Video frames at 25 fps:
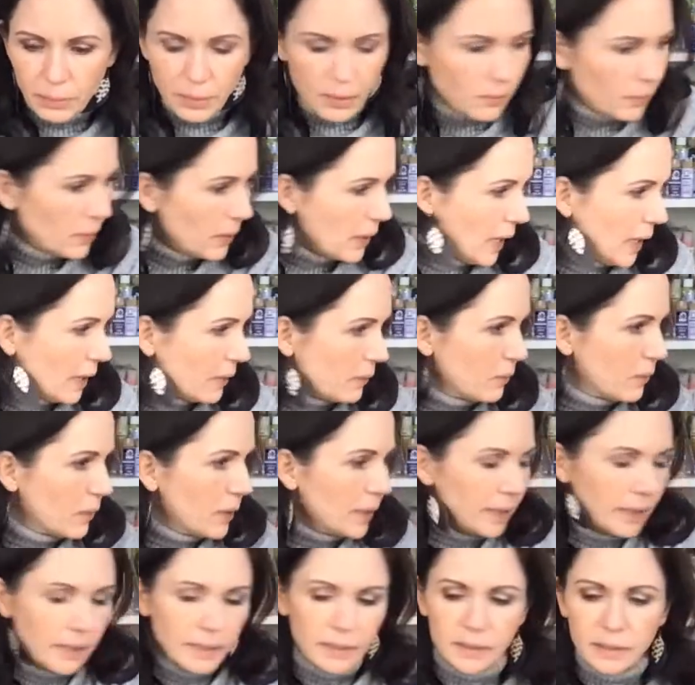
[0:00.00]
what I
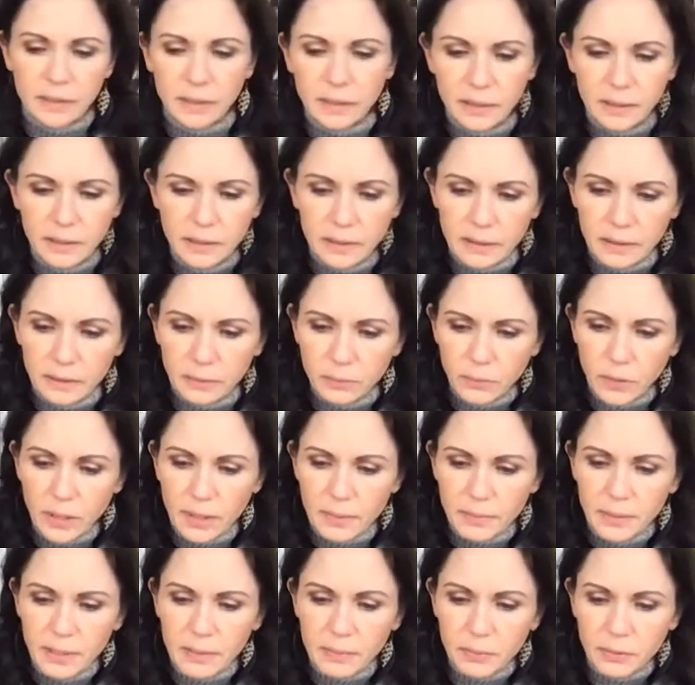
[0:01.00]

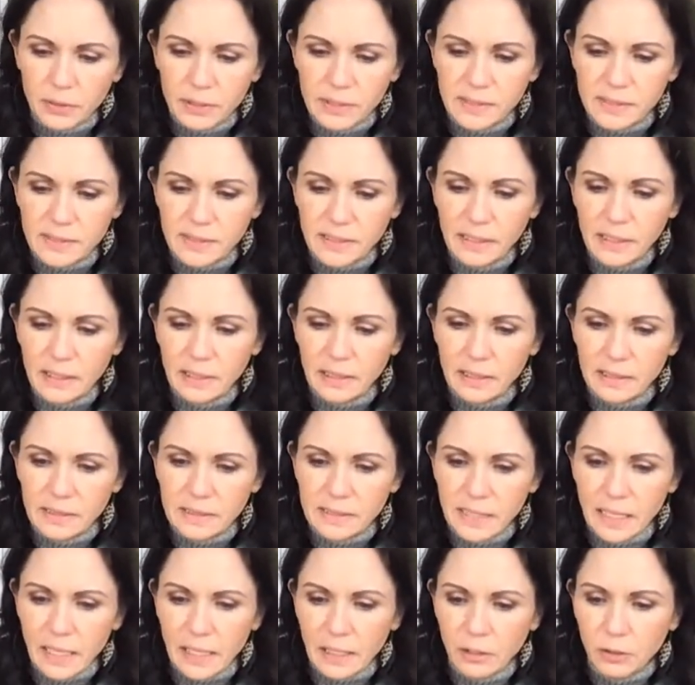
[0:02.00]
want people to see is
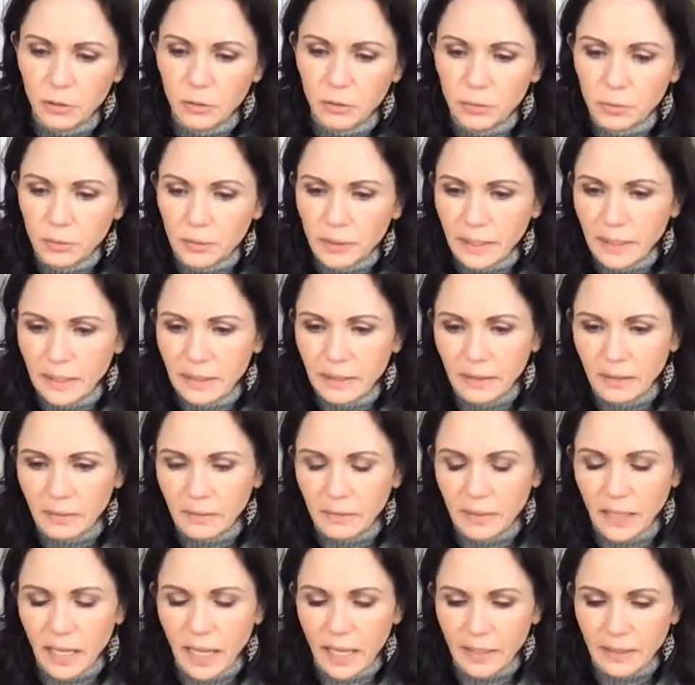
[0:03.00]
that you can a
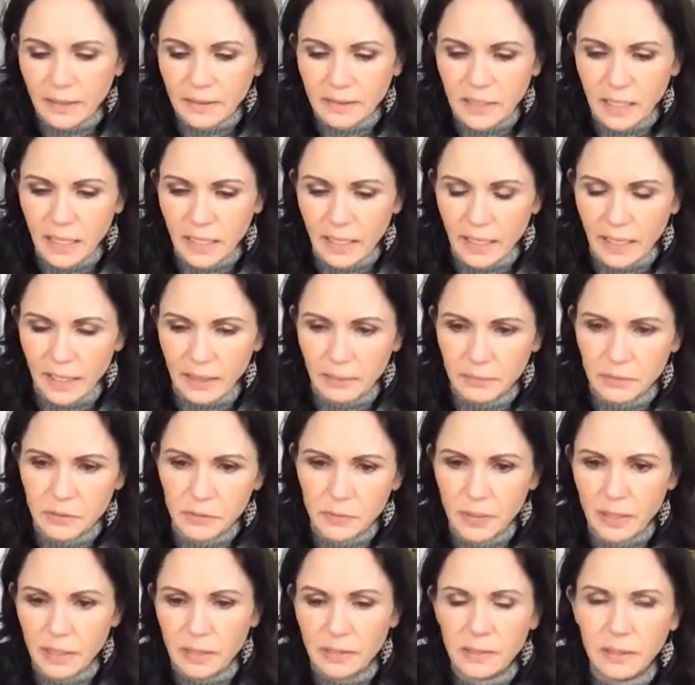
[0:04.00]
lot of times
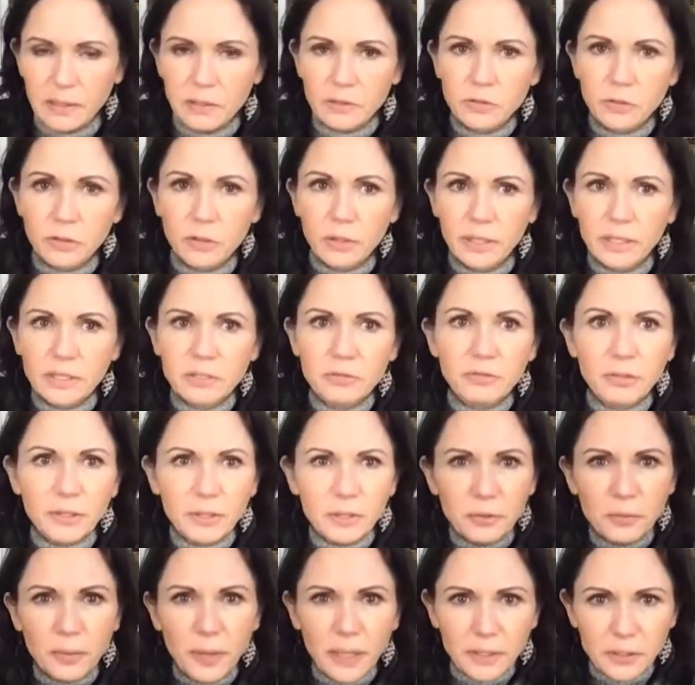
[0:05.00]
make things look, it's fun
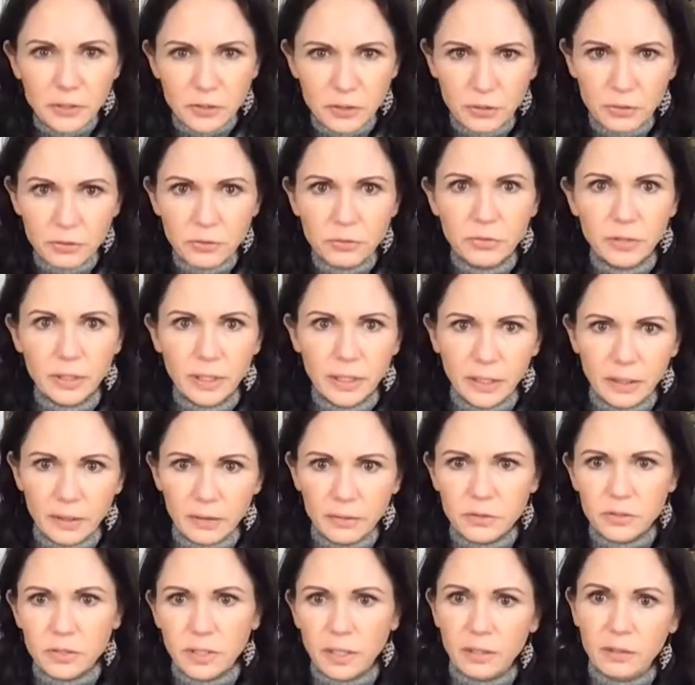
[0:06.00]
to watch those
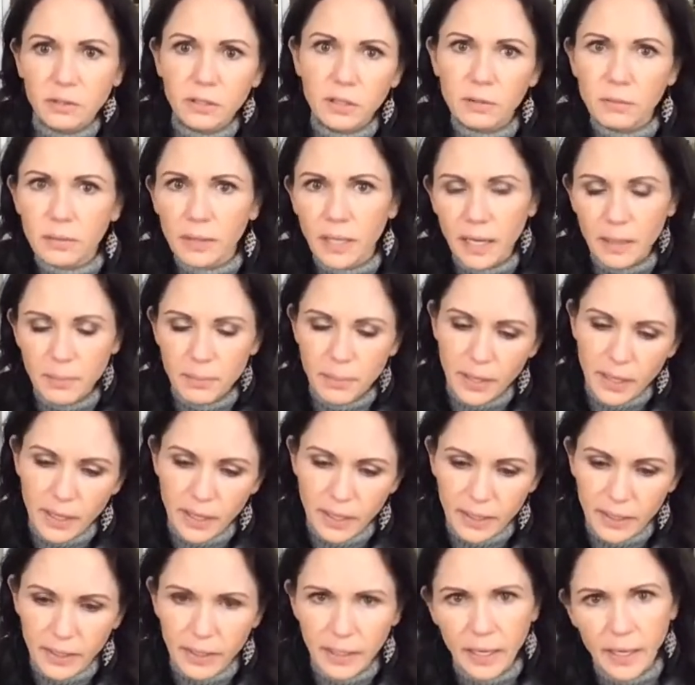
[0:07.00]
videos. Like, look what I
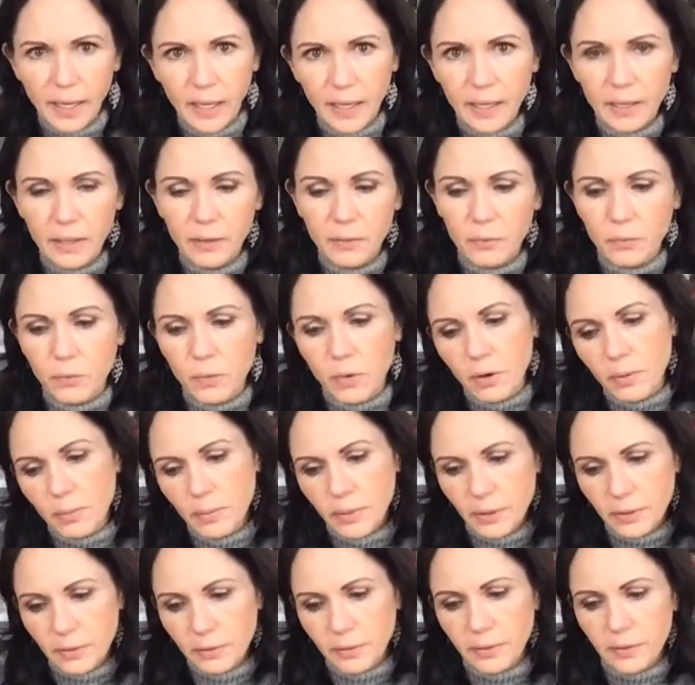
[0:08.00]
bought at
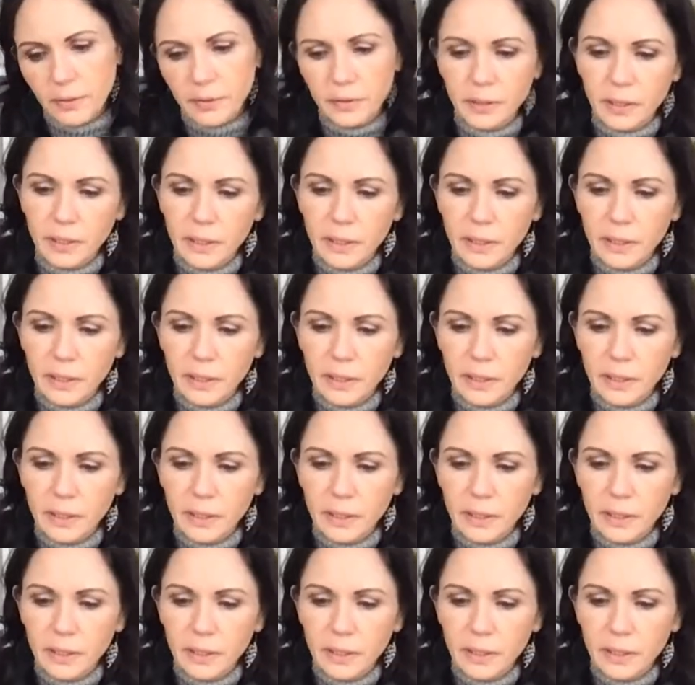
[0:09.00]
Walmart